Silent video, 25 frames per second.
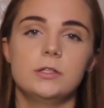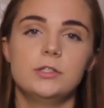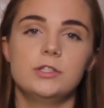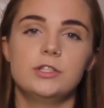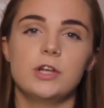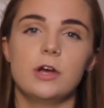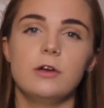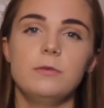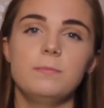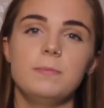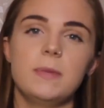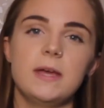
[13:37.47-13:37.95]

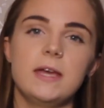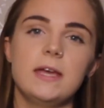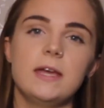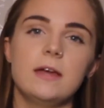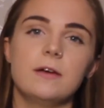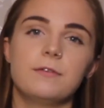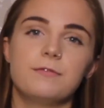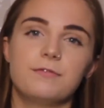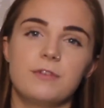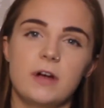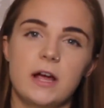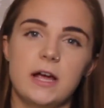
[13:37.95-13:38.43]
Don't be
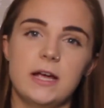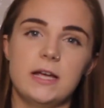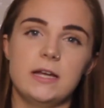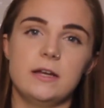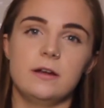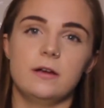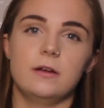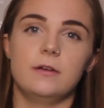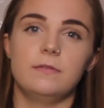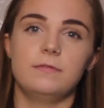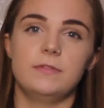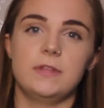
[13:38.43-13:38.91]
afraid
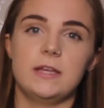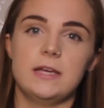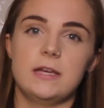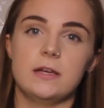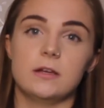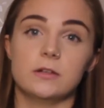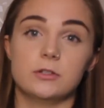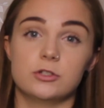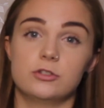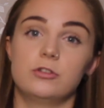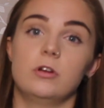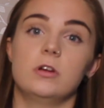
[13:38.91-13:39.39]
of the
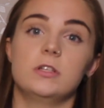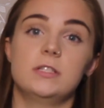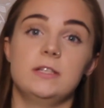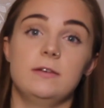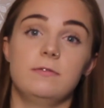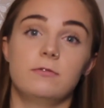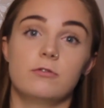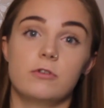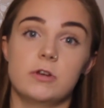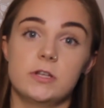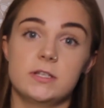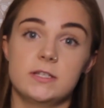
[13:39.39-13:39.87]

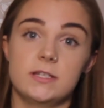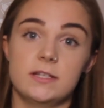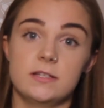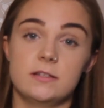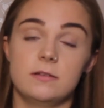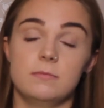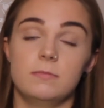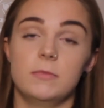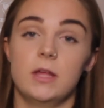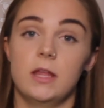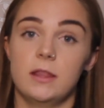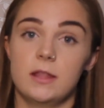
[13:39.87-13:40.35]
constructive
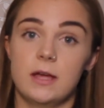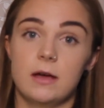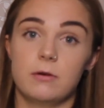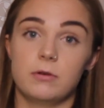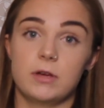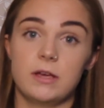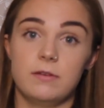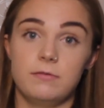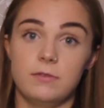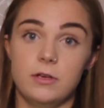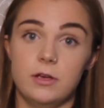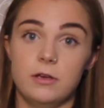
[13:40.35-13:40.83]
criticism that they'll
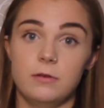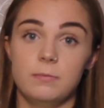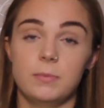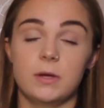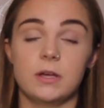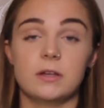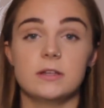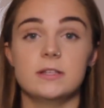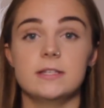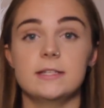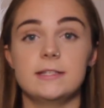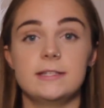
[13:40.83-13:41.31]
give you
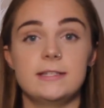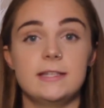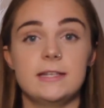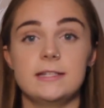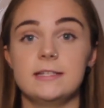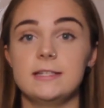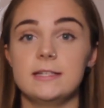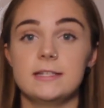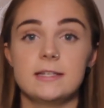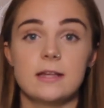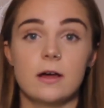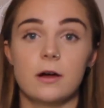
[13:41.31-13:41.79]
because
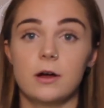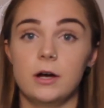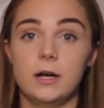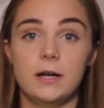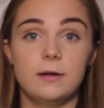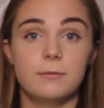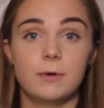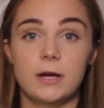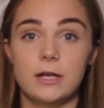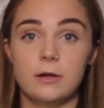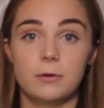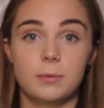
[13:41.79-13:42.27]
this is the
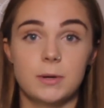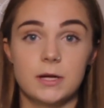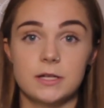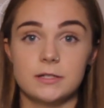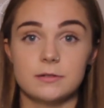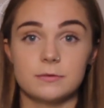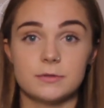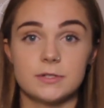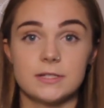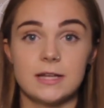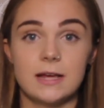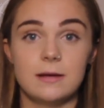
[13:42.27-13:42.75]
only way your
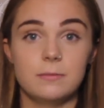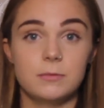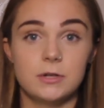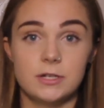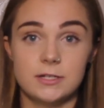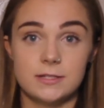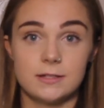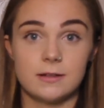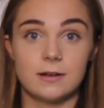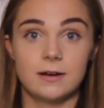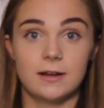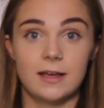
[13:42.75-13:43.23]
personal statement
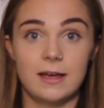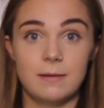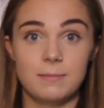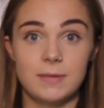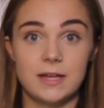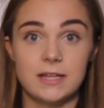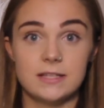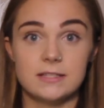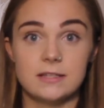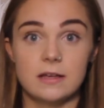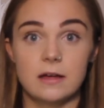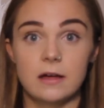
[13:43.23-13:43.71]
is going to get
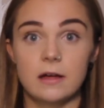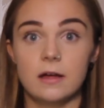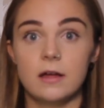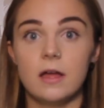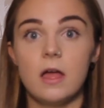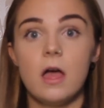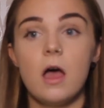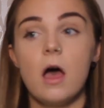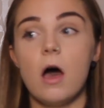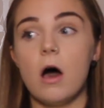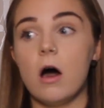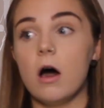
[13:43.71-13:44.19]
better.
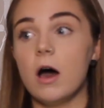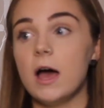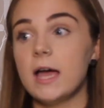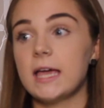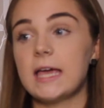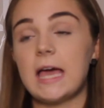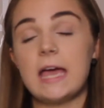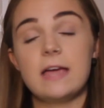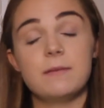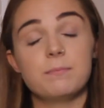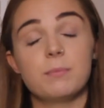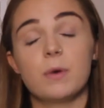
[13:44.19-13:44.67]
I
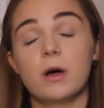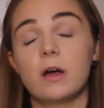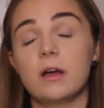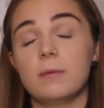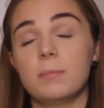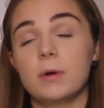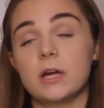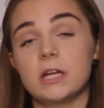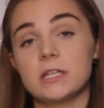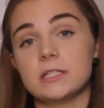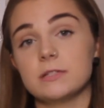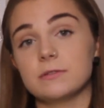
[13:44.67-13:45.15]
gave my
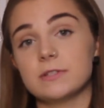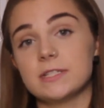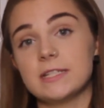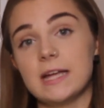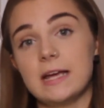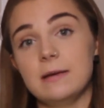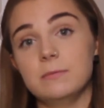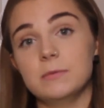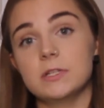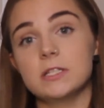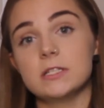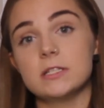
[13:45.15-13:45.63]
personal
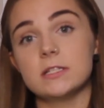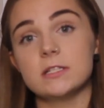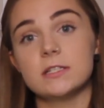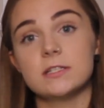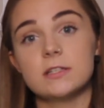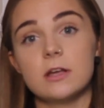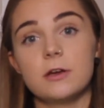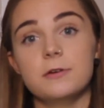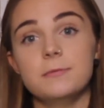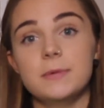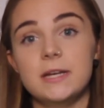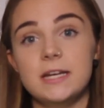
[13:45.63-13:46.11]
statement to
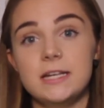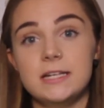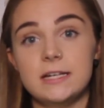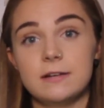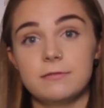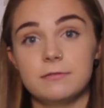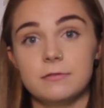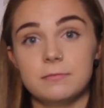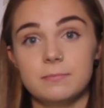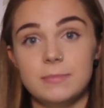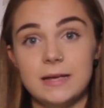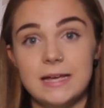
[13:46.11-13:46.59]
so many
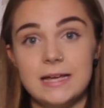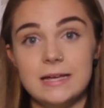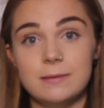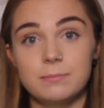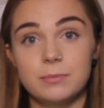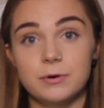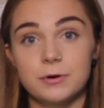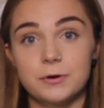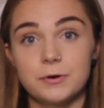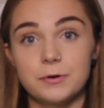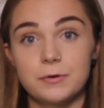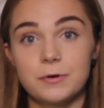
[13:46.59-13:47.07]
different
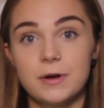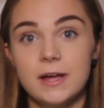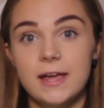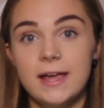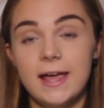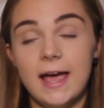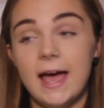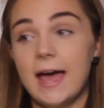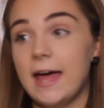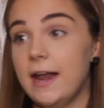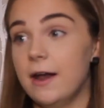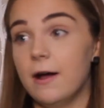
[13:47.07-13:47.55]
people
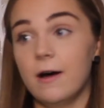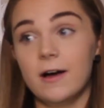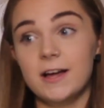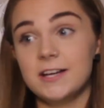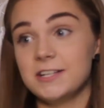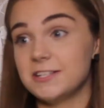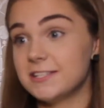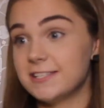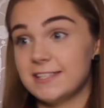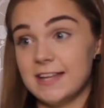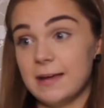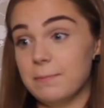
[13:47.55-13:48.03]
and I
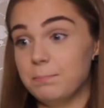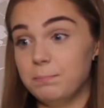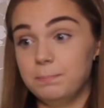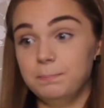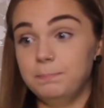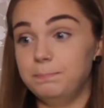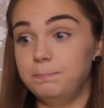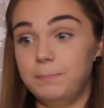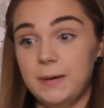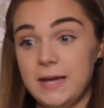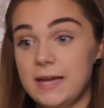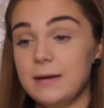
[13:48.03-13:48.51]
just said
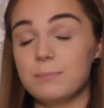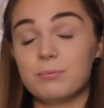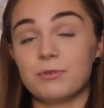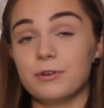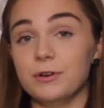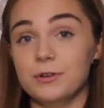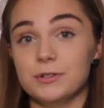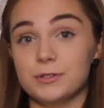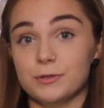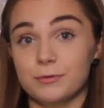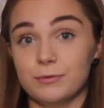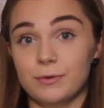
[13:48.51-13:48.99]
be
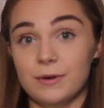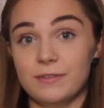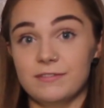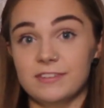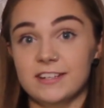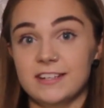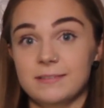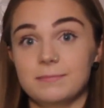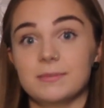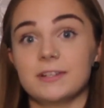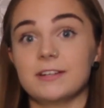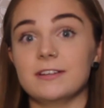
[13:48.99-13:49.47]
brutal with
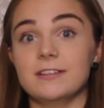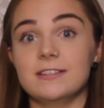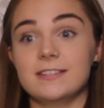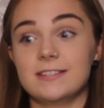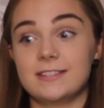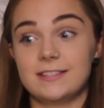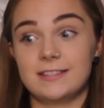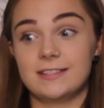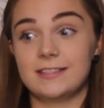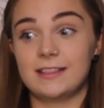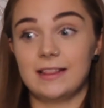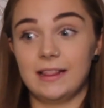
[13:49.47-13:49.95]
it
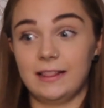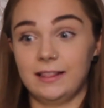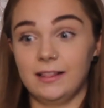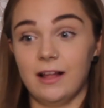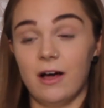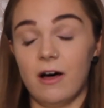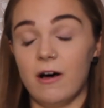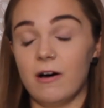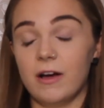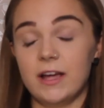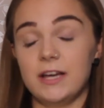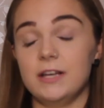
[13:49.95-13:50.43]
because
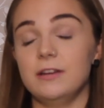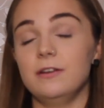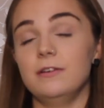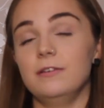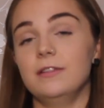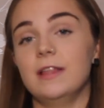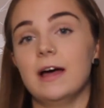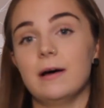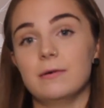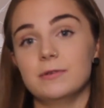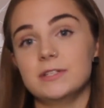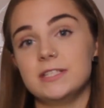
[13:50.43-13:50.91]
I
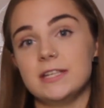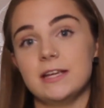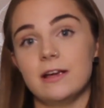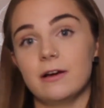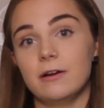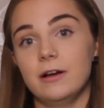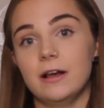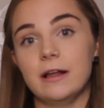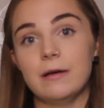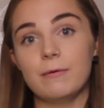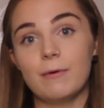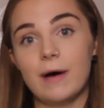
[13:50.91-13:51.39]
knew that was the
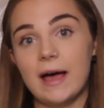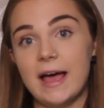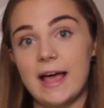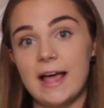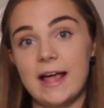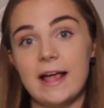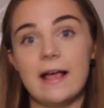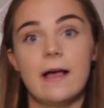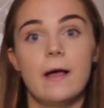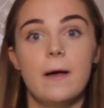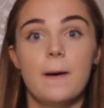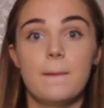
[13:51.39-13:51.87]
only
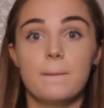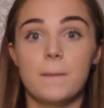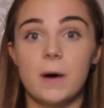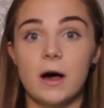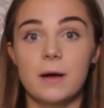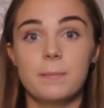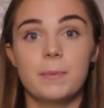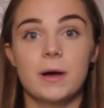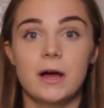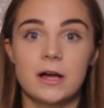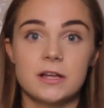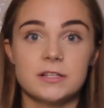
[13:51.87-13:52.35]
way
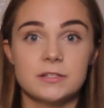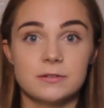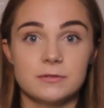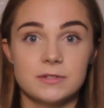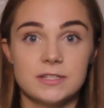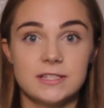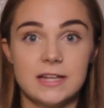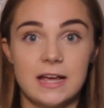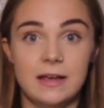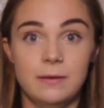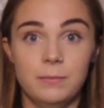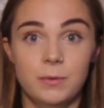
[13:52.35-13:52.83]
my personal
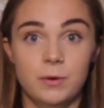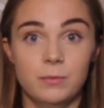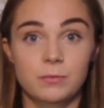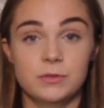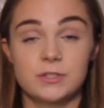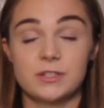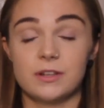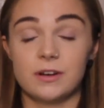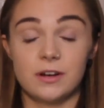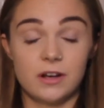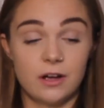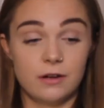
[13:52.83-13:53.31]
statement
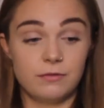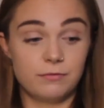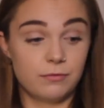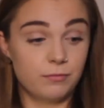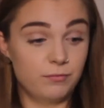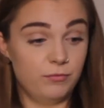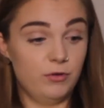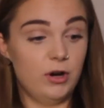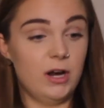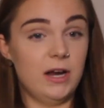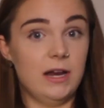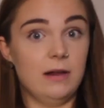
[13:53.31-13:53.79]
was going to go
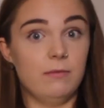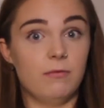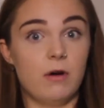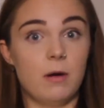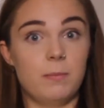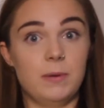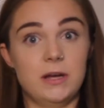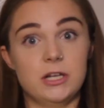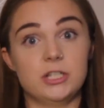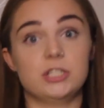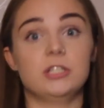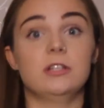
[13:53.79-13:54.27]
from really
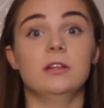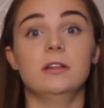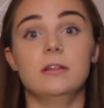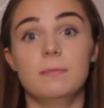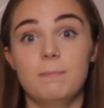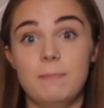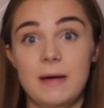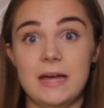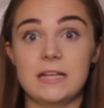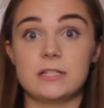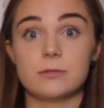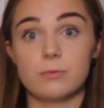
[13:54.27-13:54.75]
rubbish to the
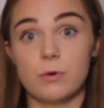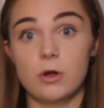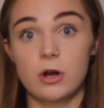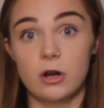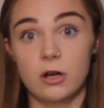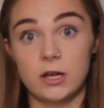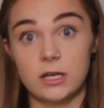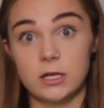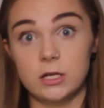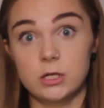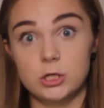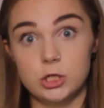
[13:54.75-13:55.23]
best one
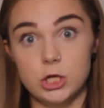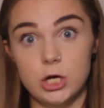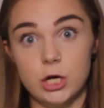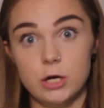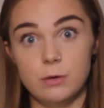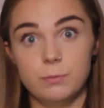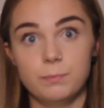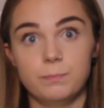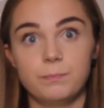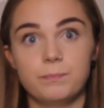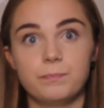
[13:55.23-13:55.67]
I could do.